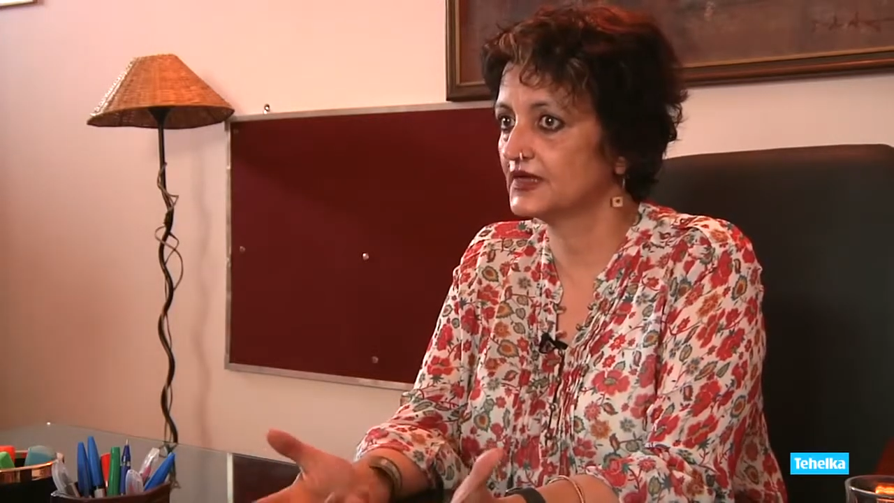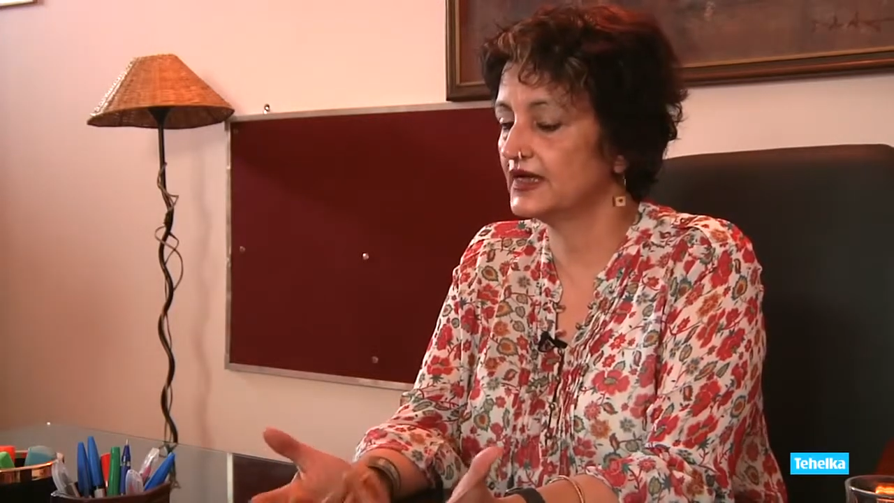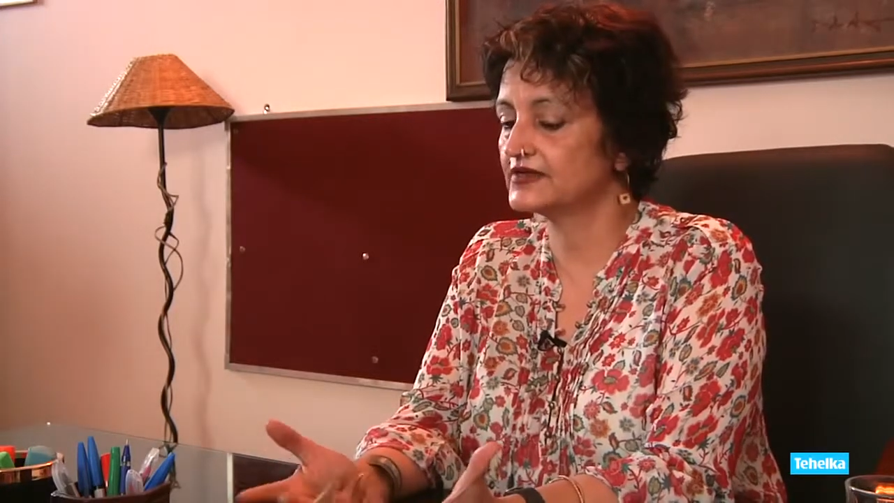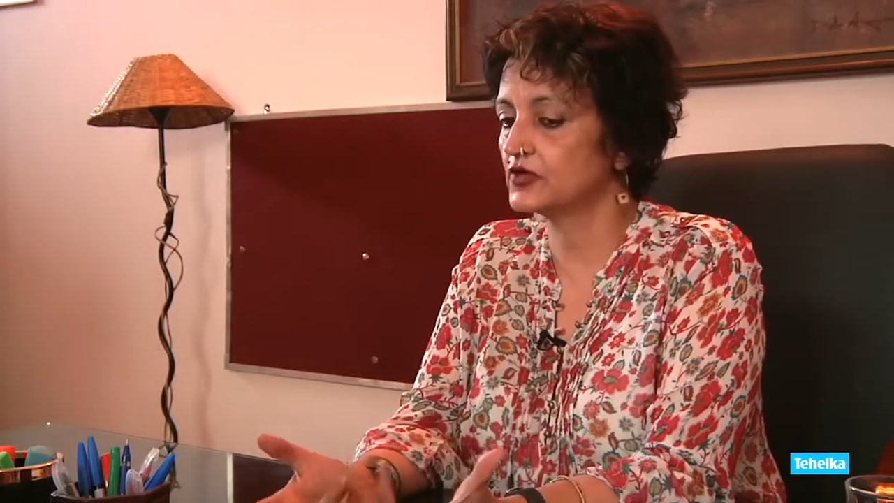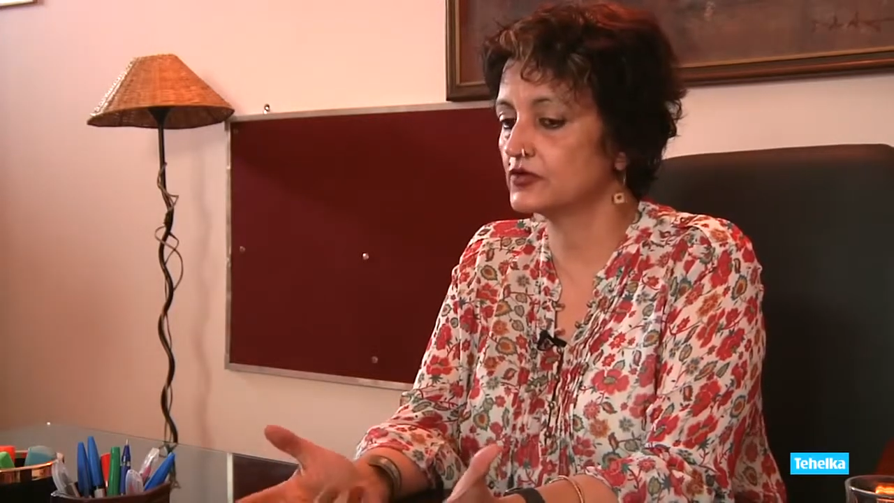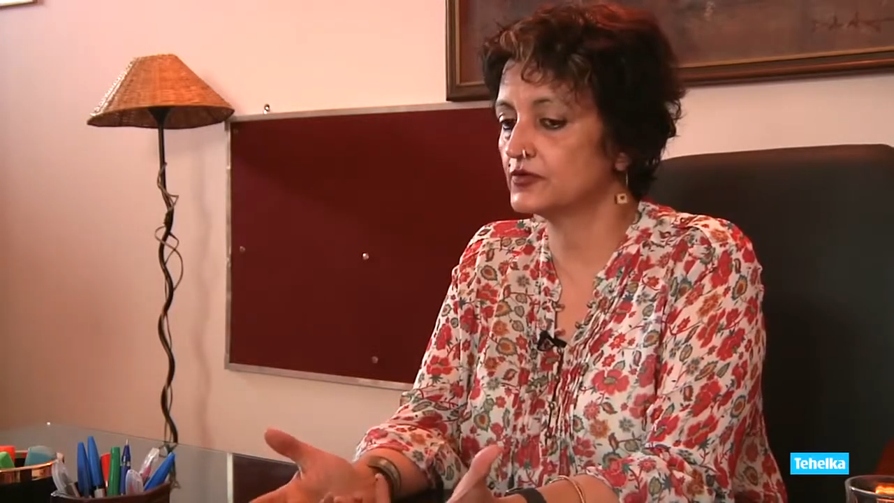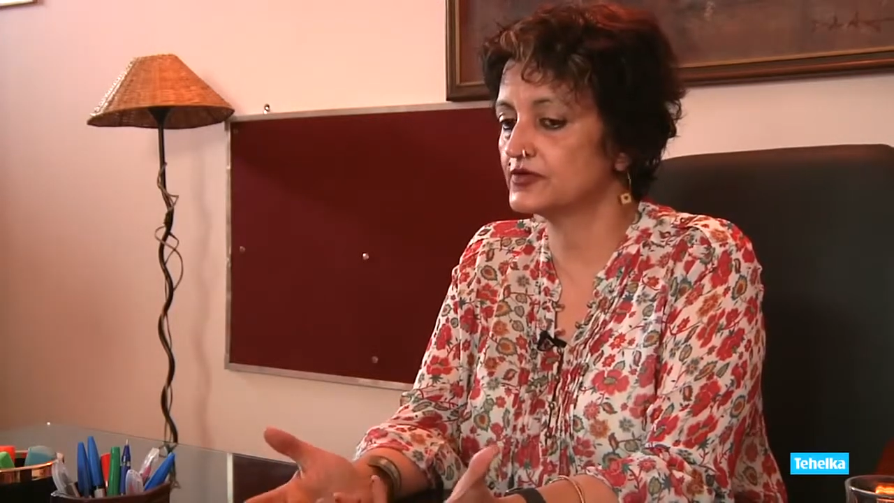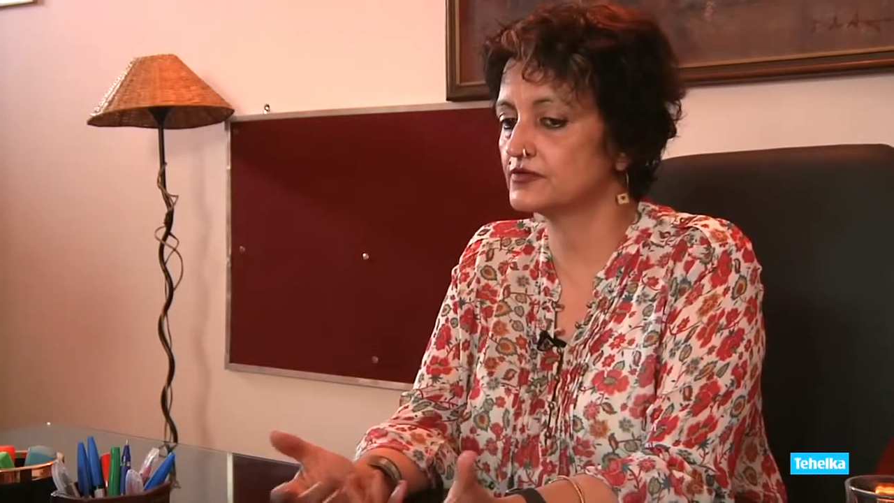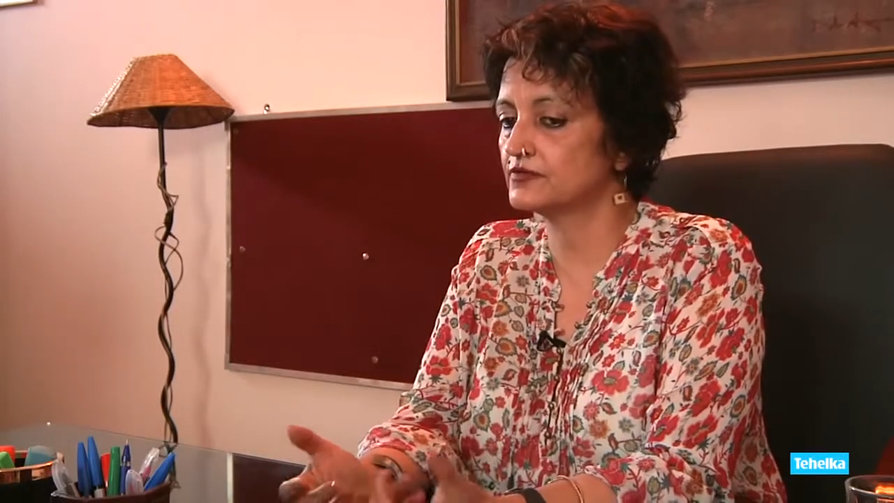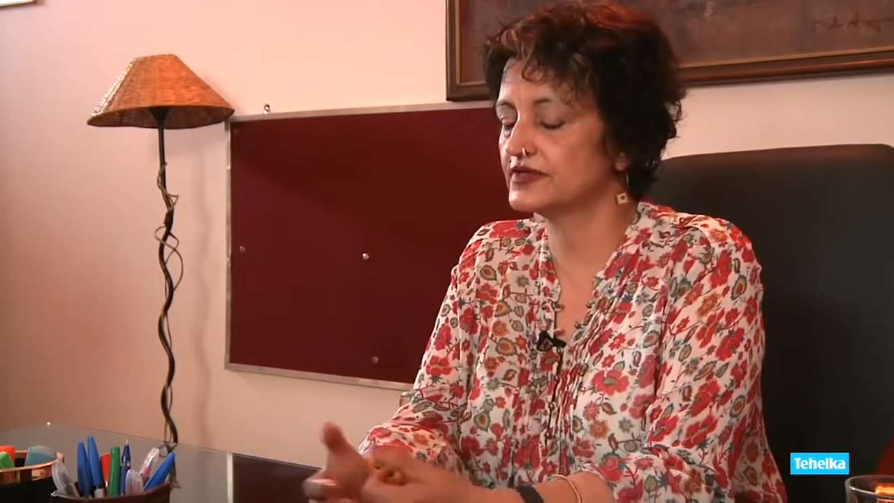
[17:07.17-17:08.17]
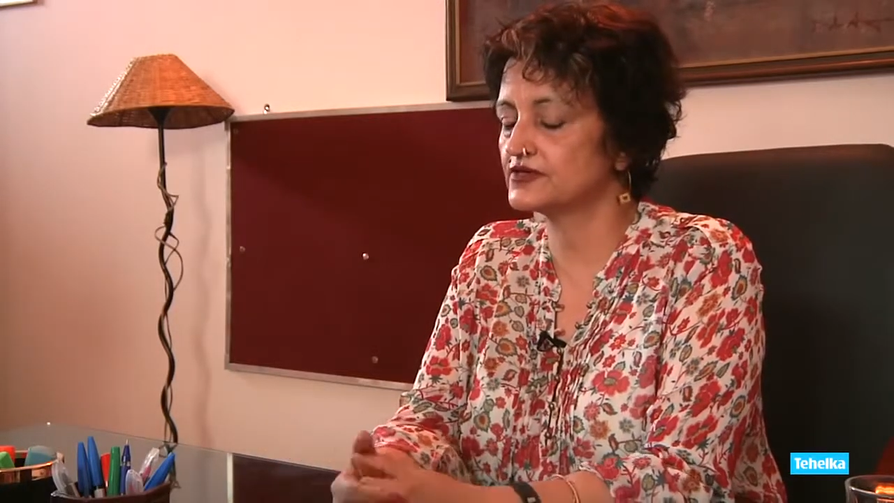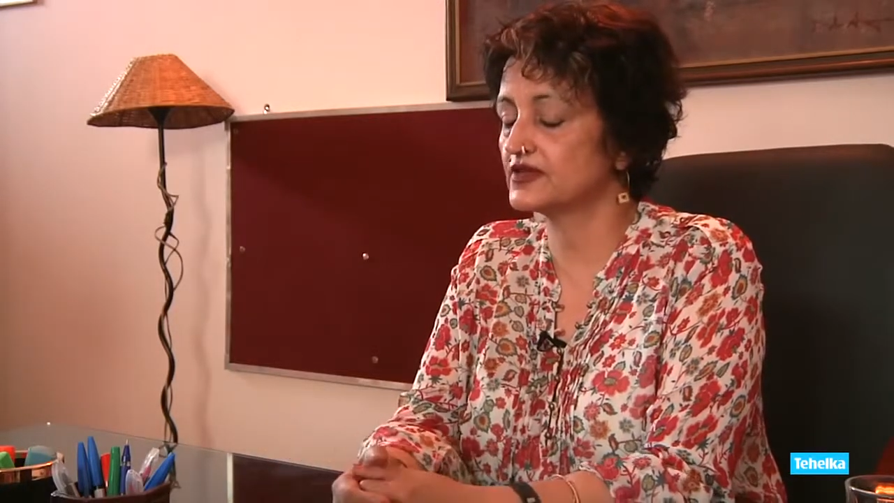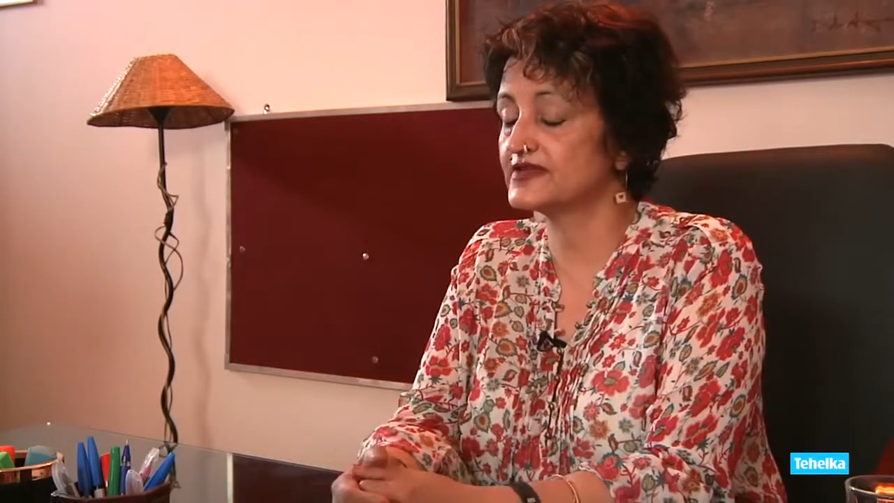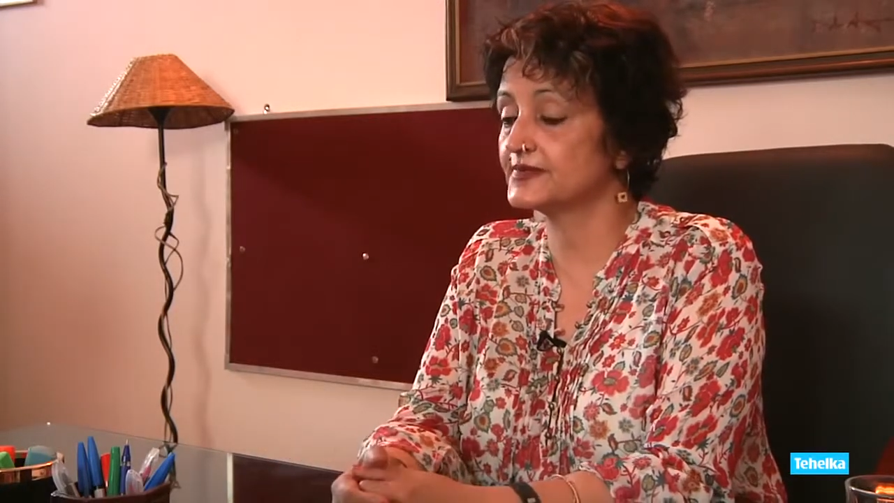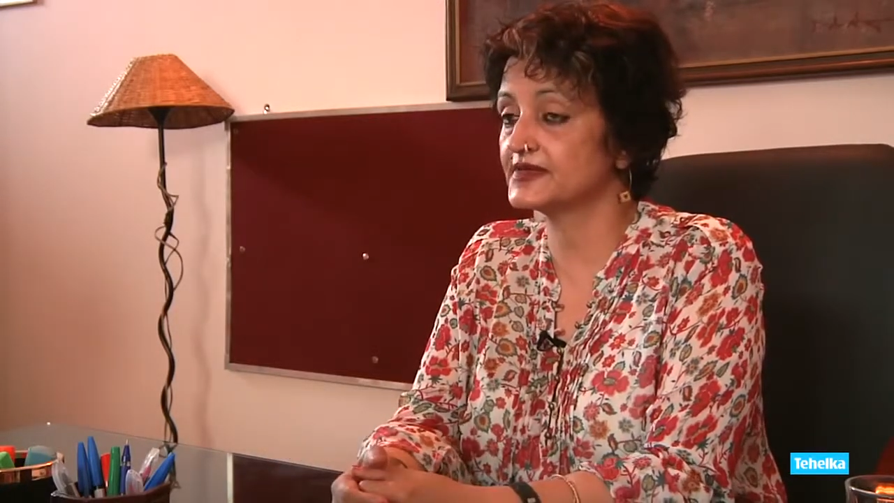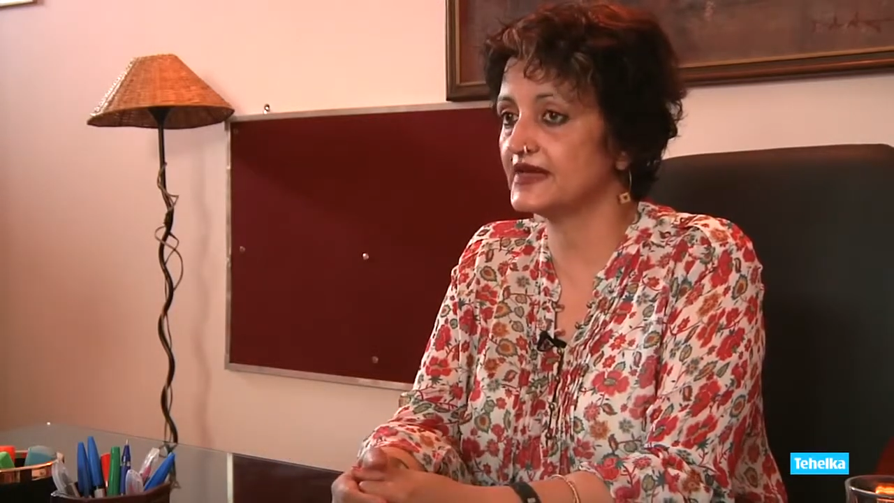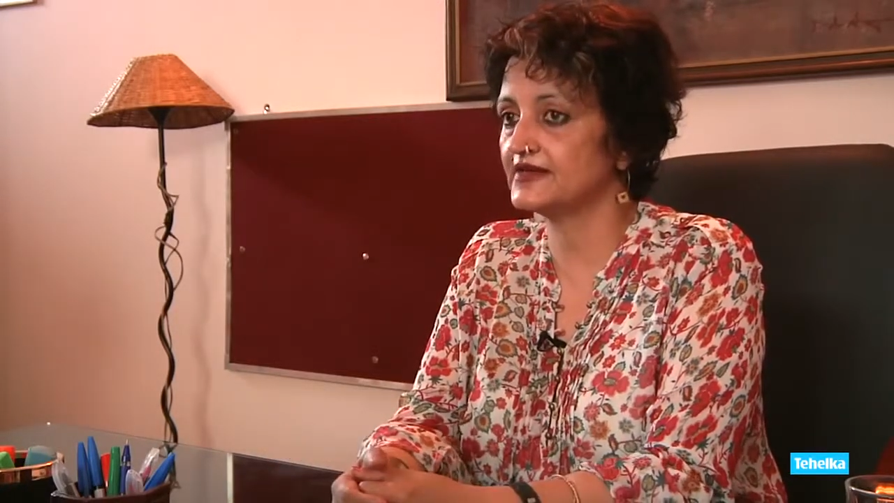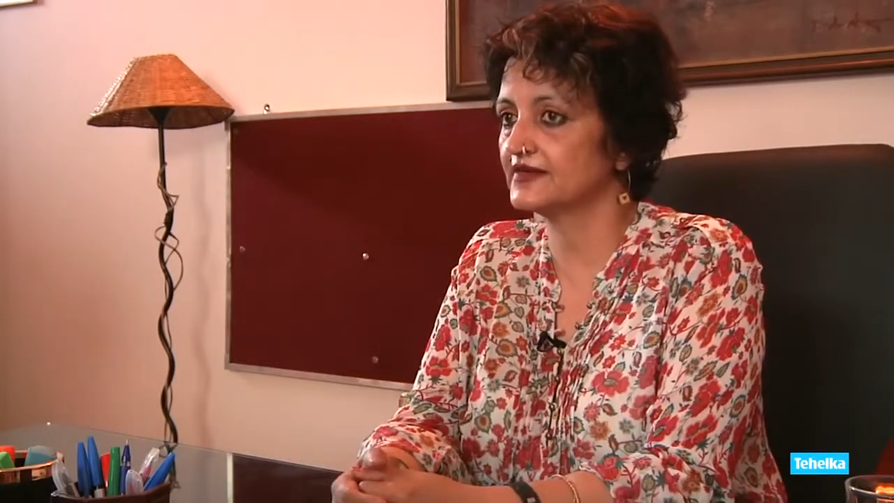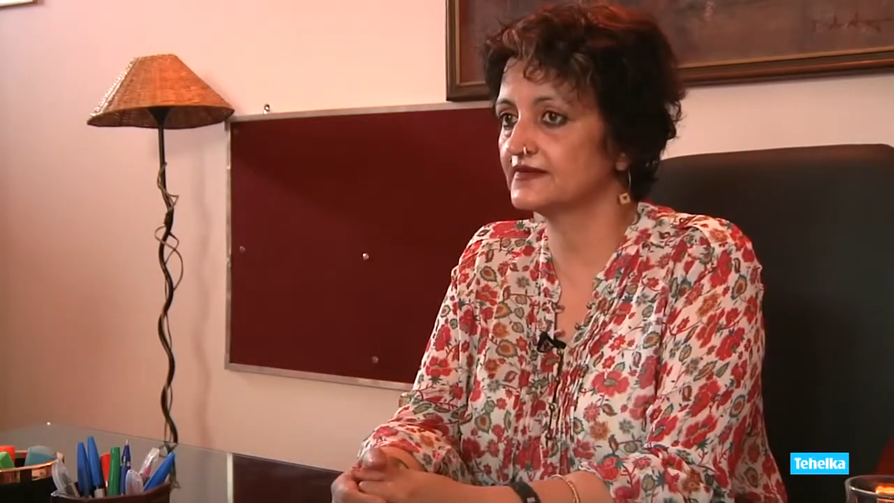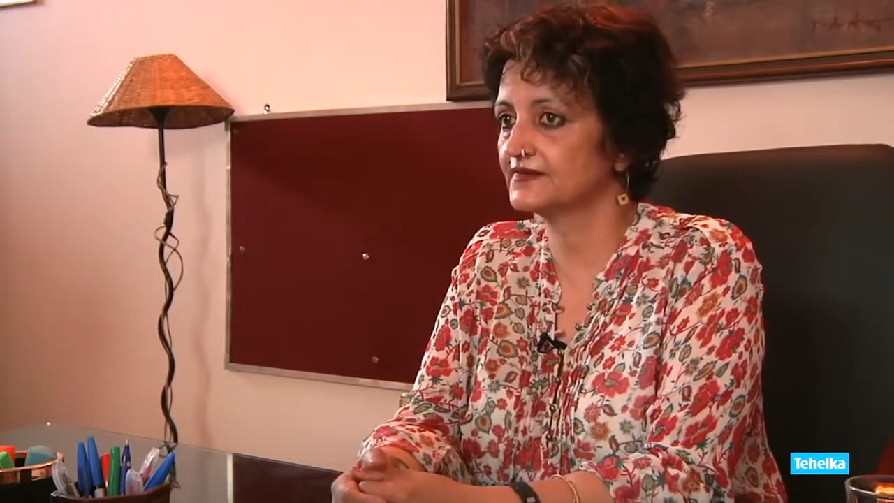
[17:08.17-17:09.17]
It's not
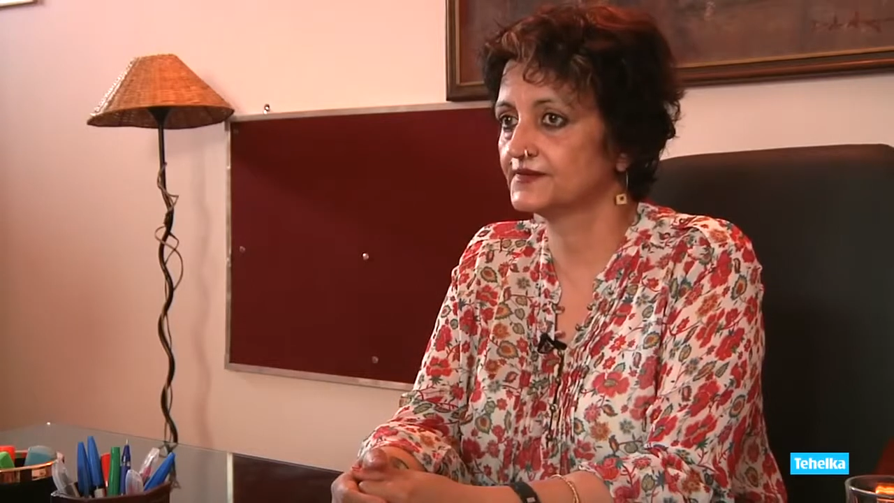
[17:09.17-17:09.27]
subsiding.